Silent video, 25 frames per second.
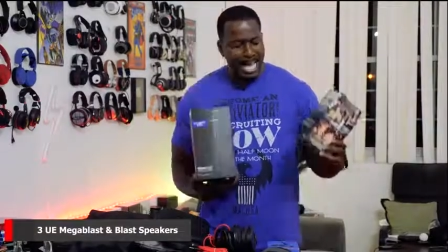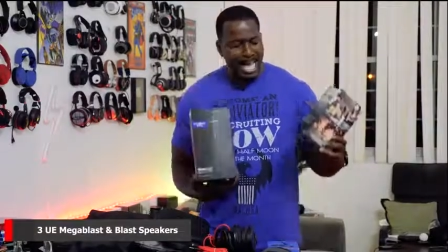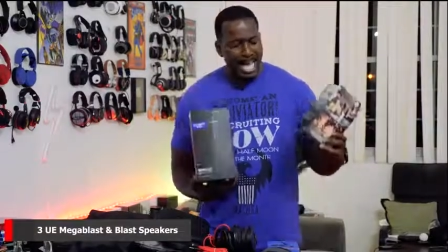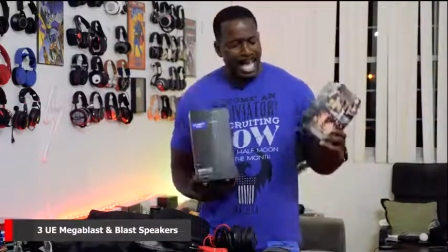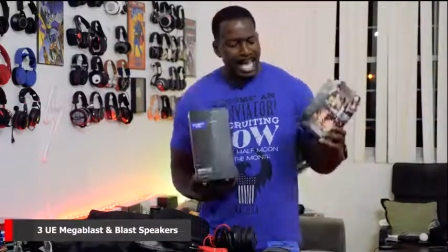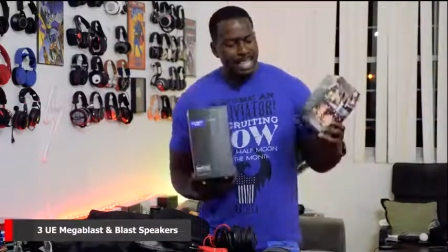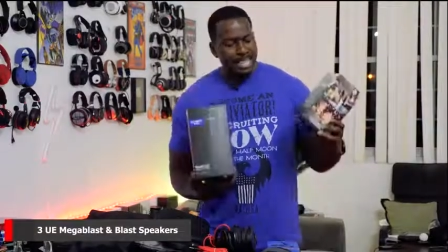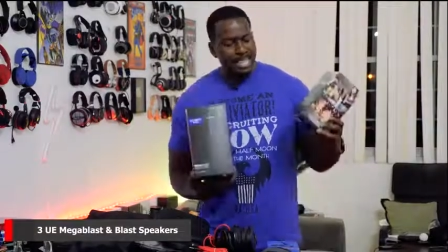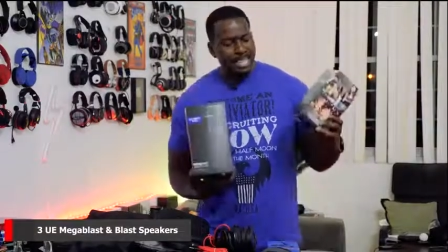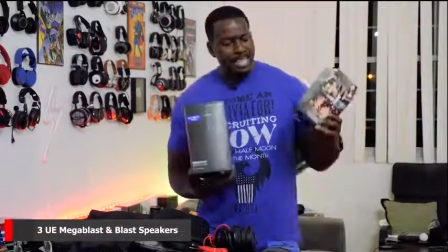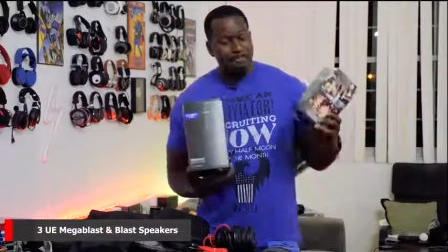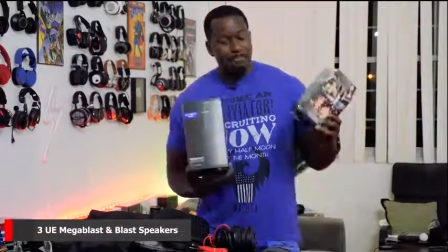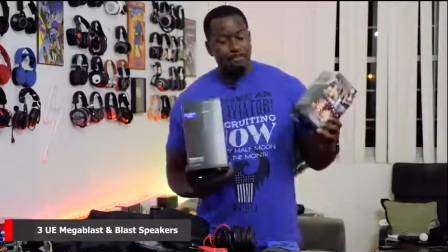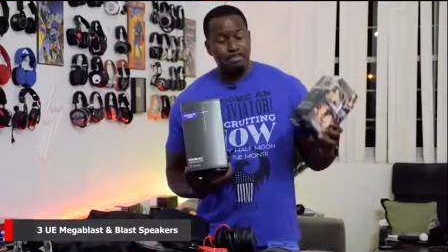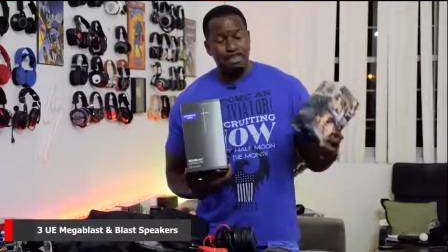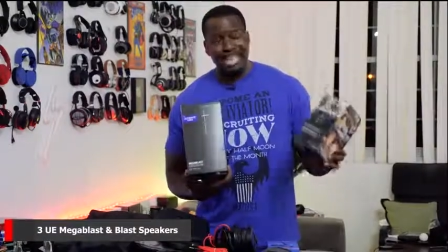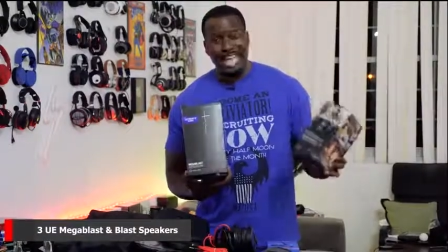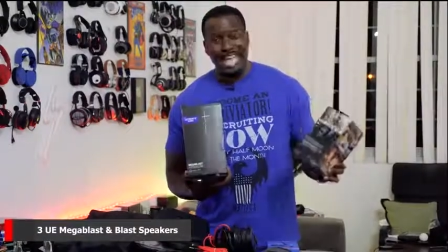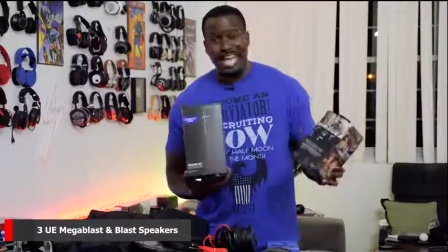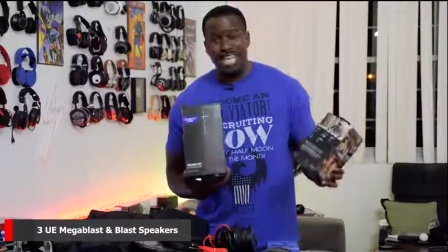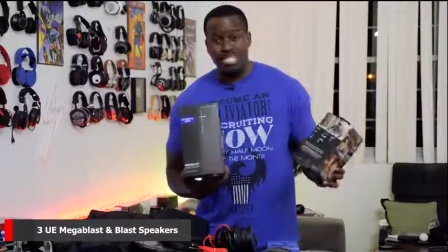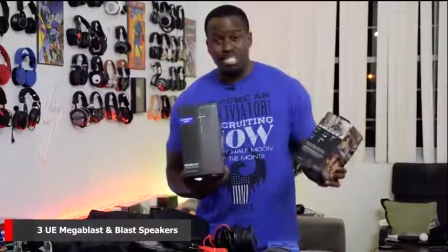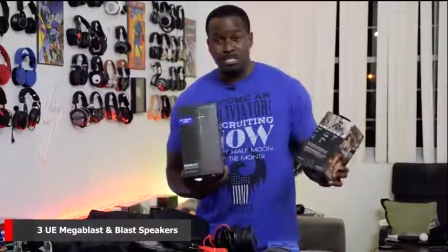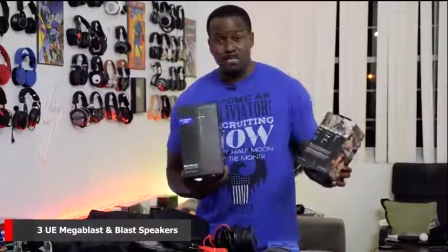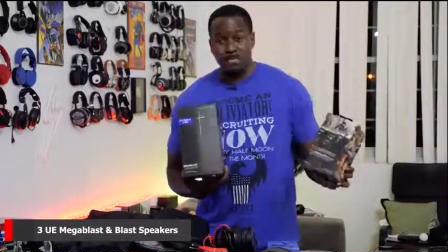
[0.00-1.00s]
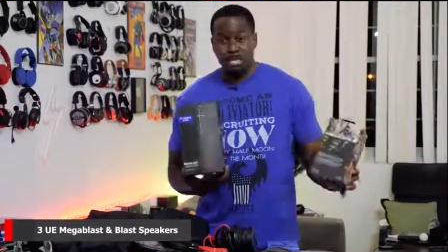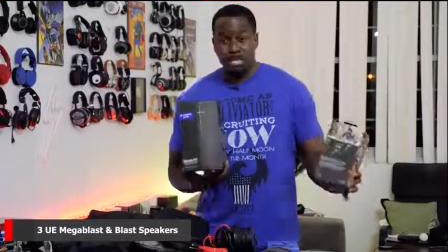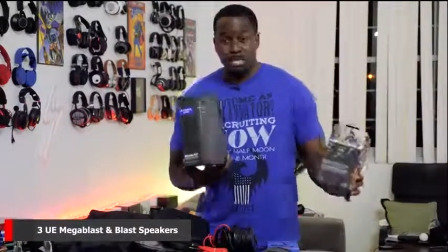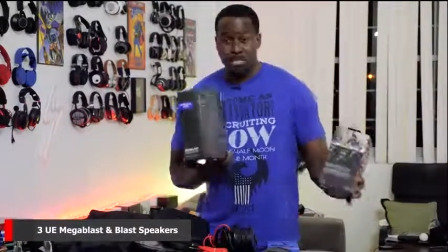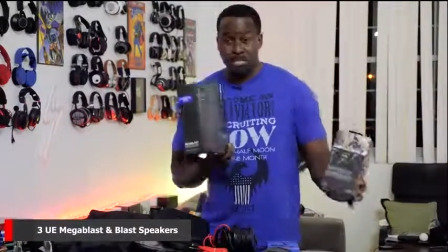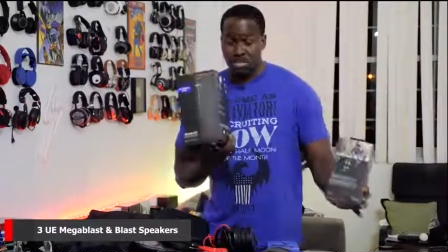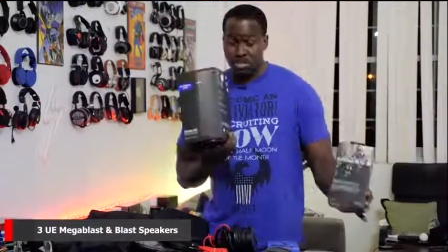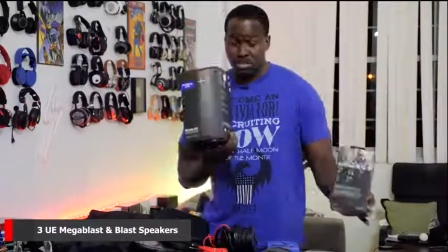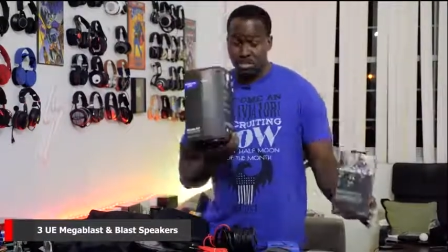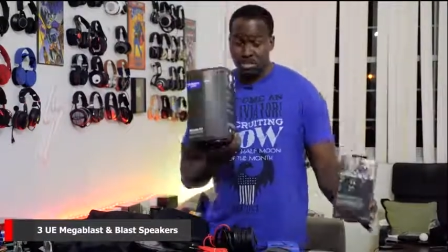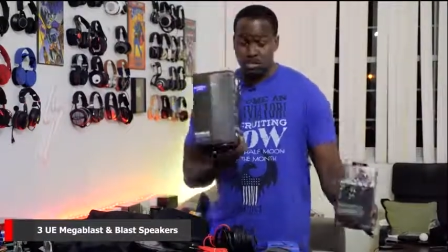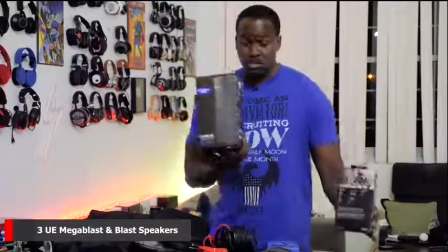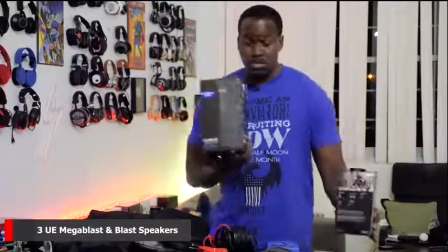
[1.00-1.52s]
and the Blast
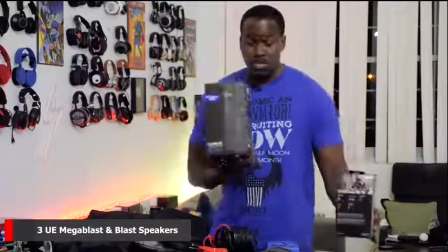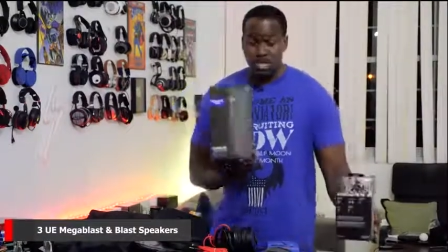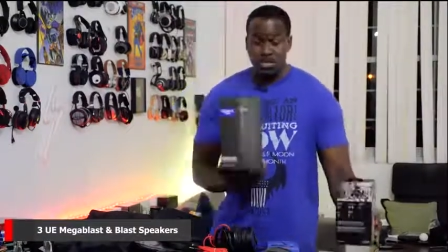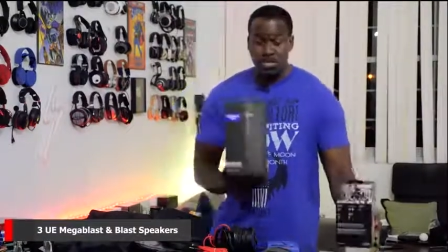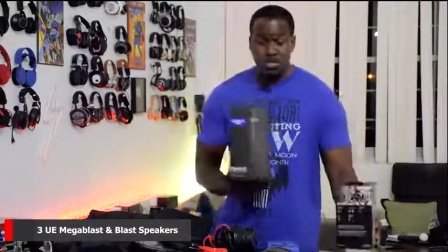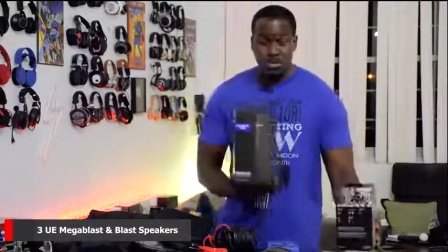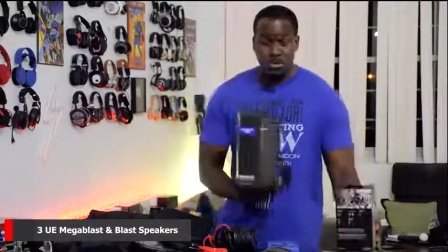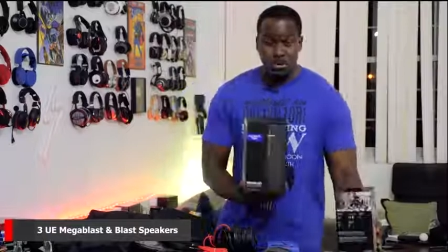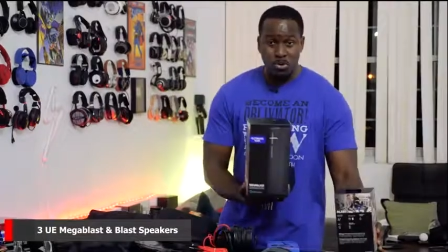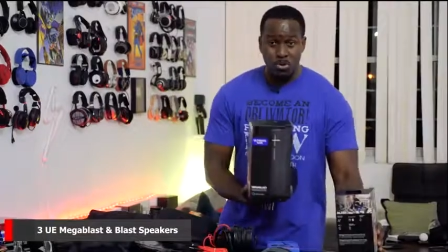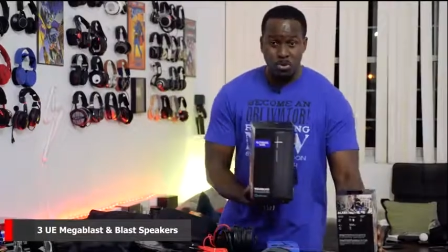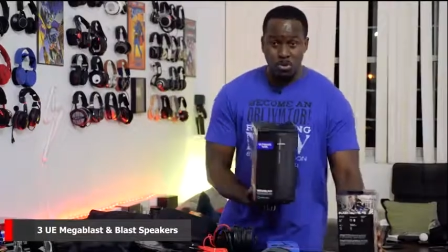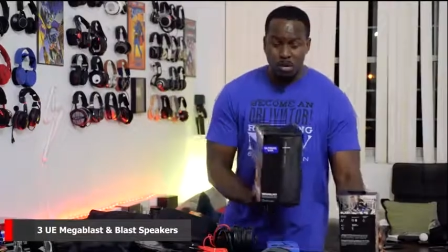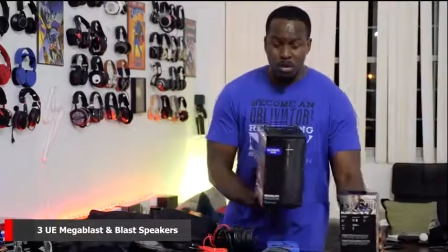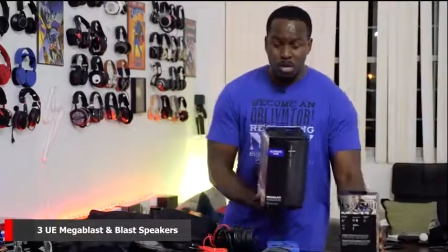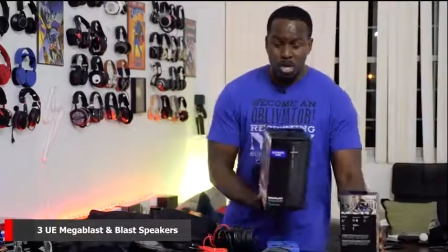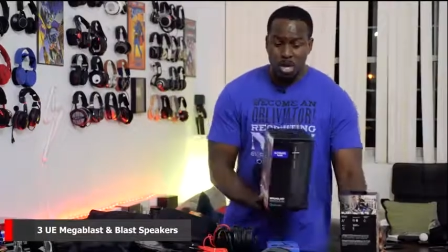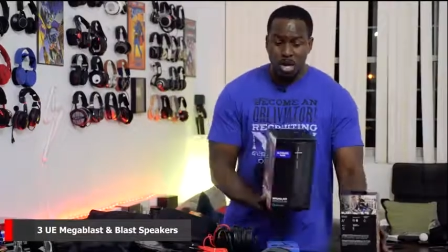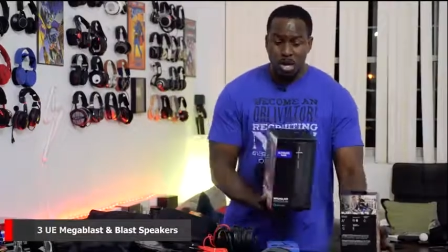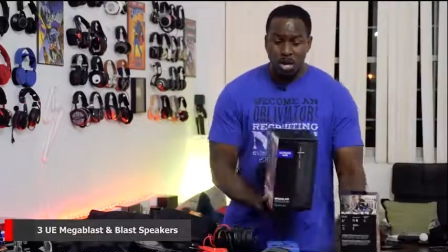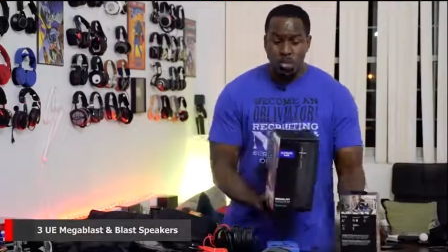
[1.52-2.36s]
speakers. They're three in total.